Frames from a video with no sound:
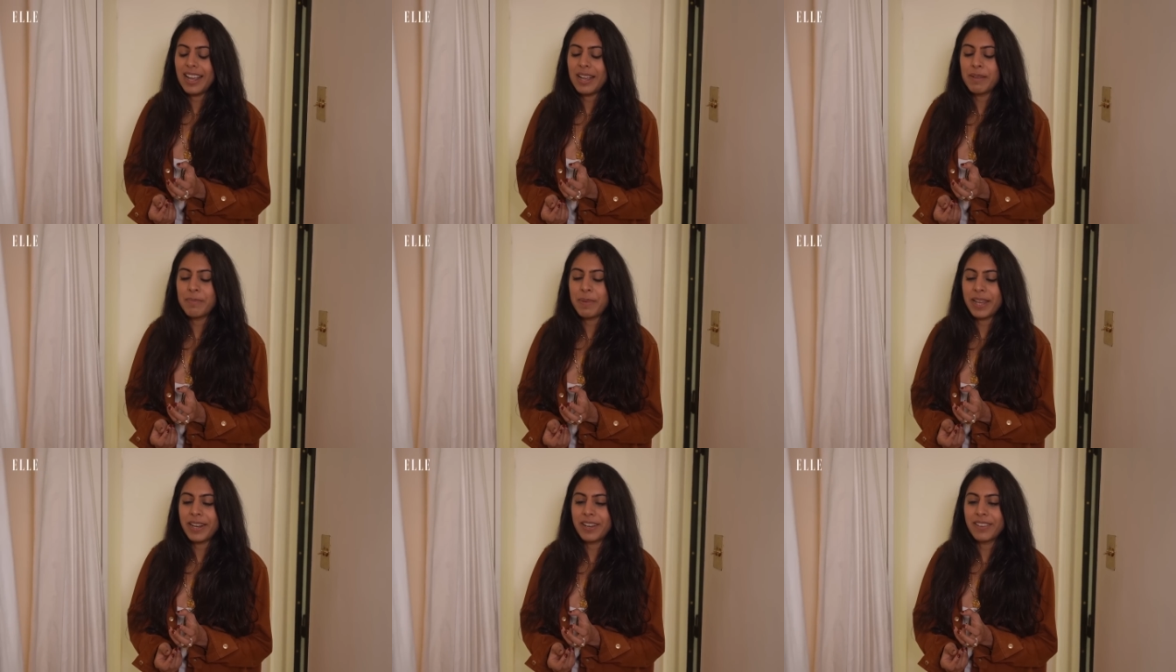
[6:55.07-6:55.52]

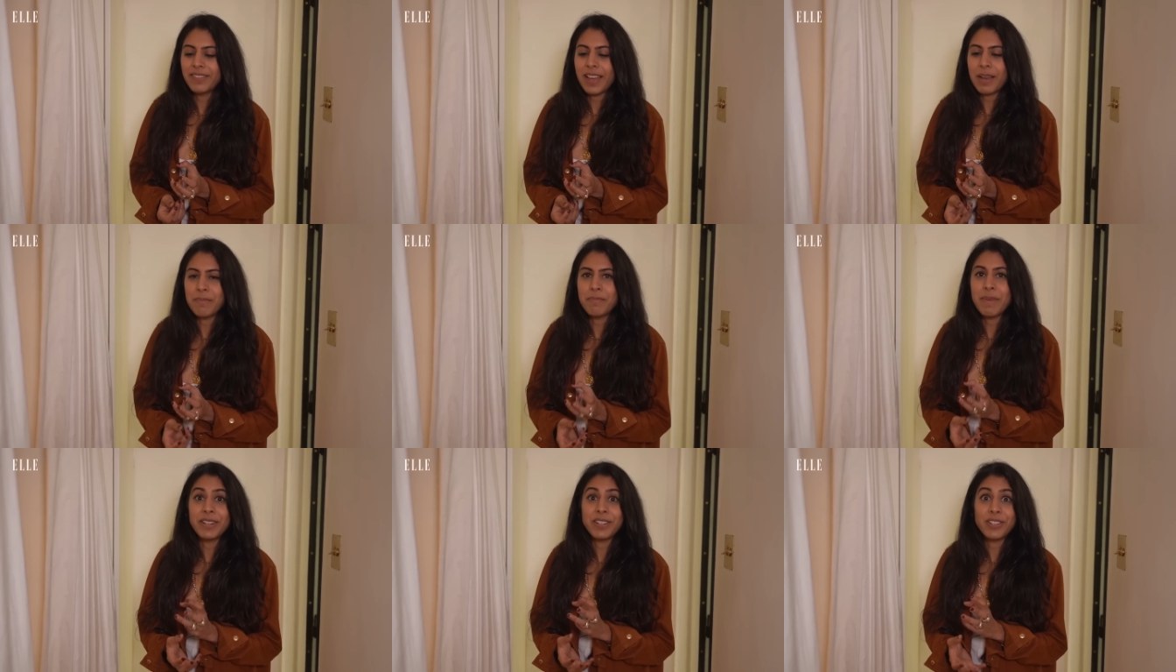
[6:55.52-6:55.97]
a bit of
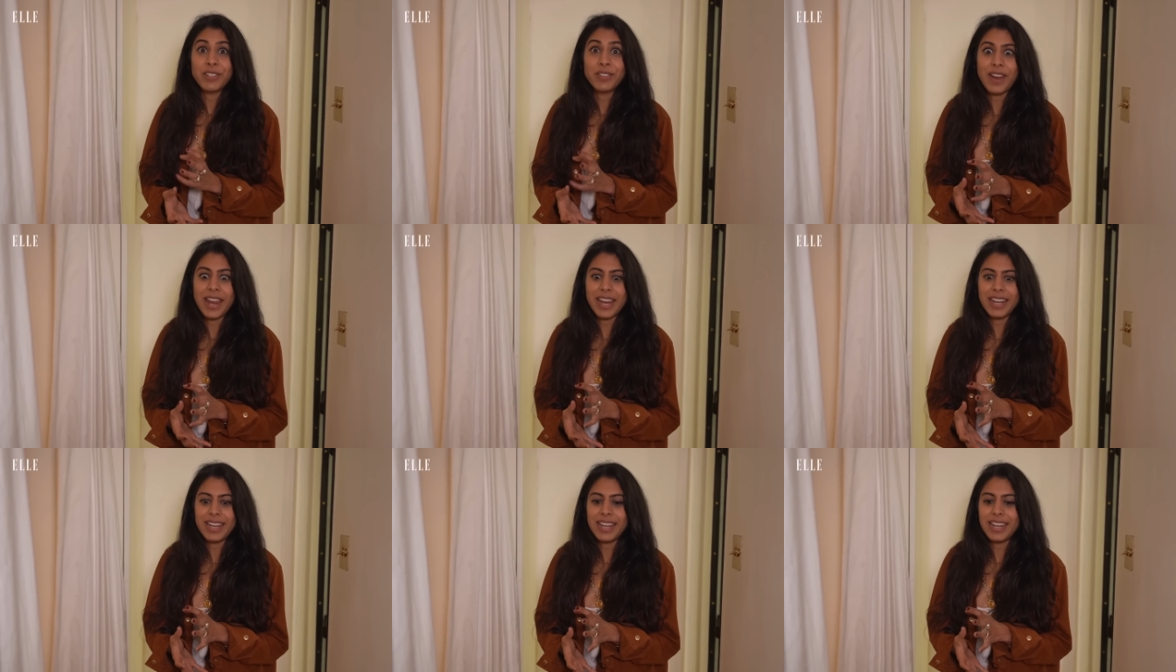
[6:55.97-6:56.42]
that
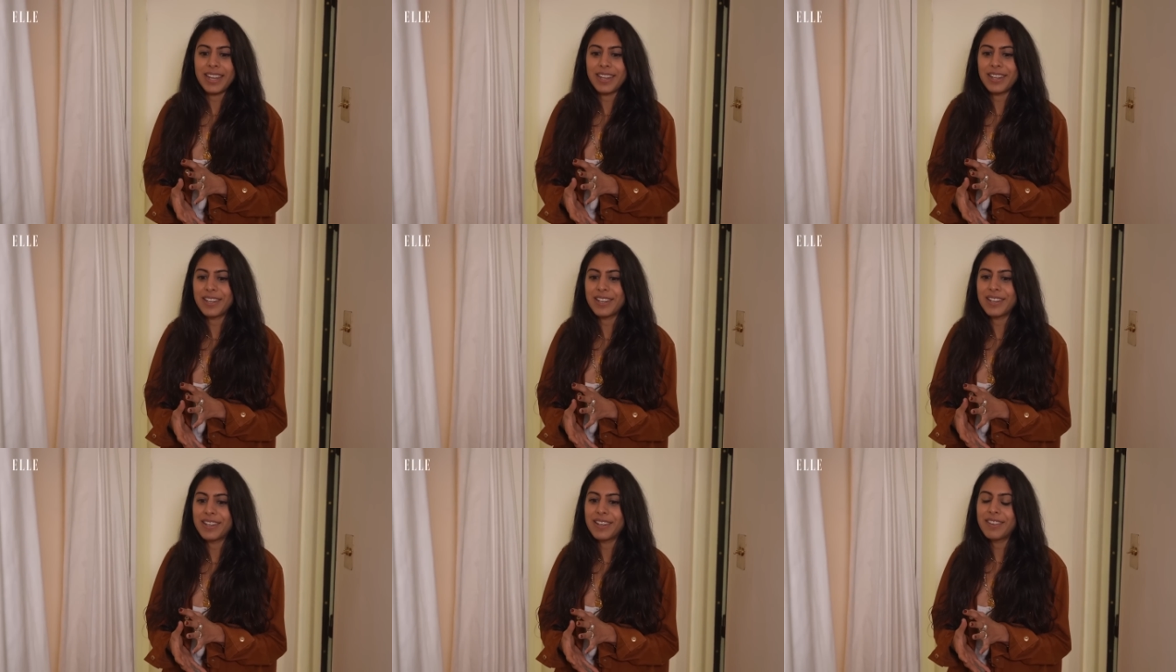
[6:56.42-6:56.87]

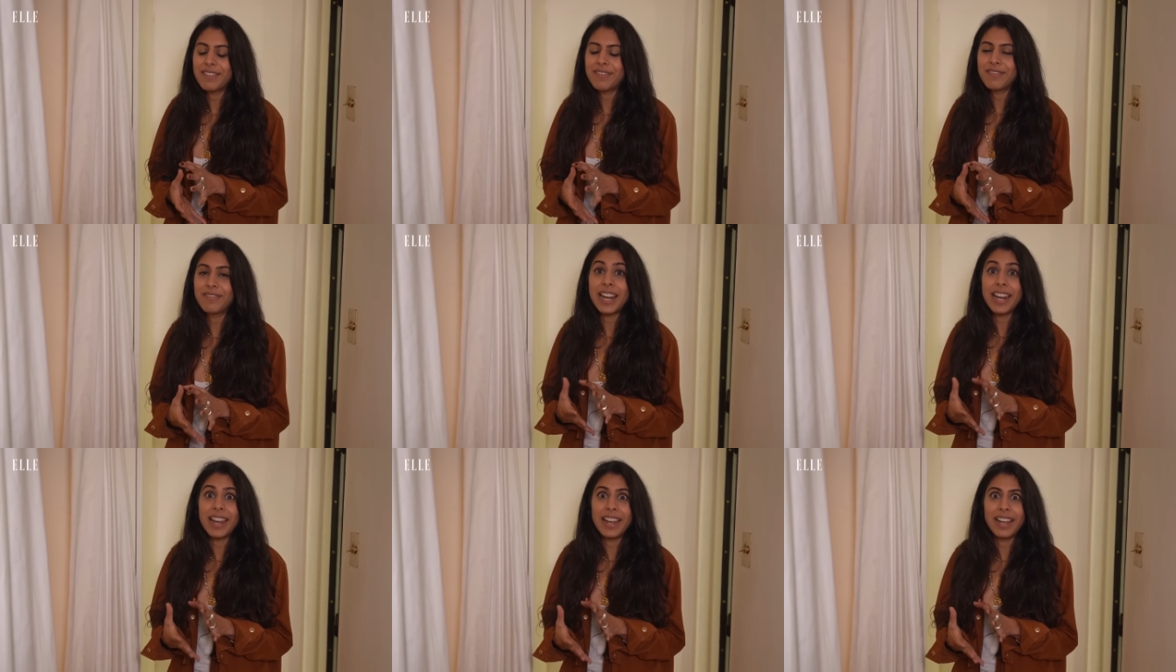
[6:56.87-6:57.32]
Mediterranean
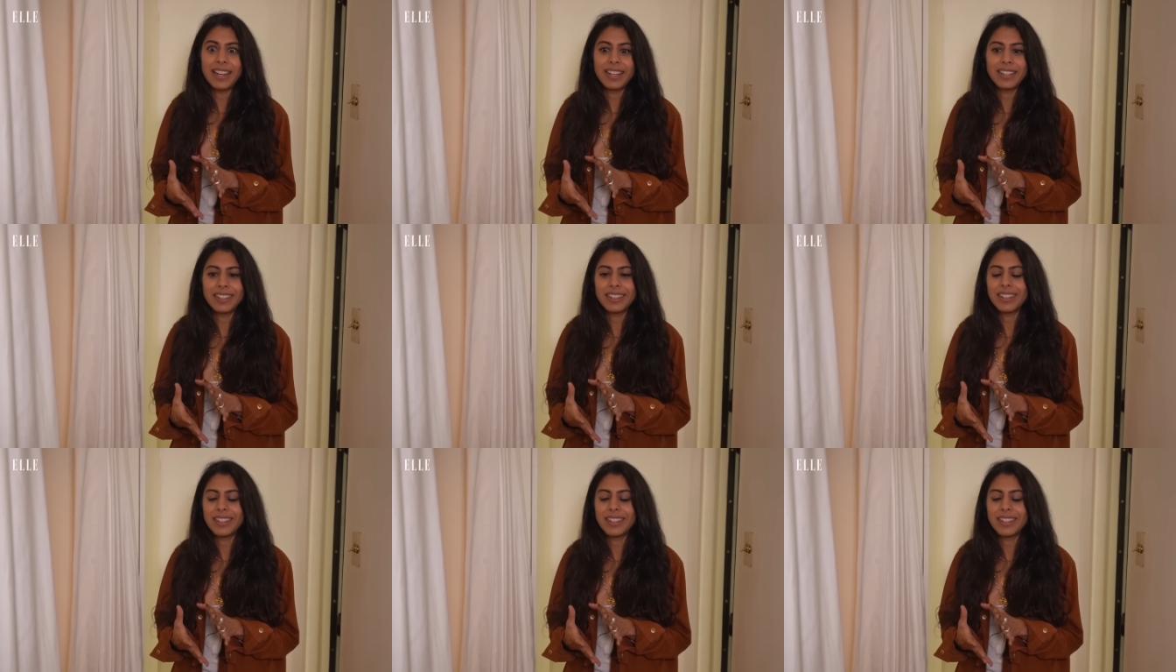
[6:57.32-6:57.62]
villa.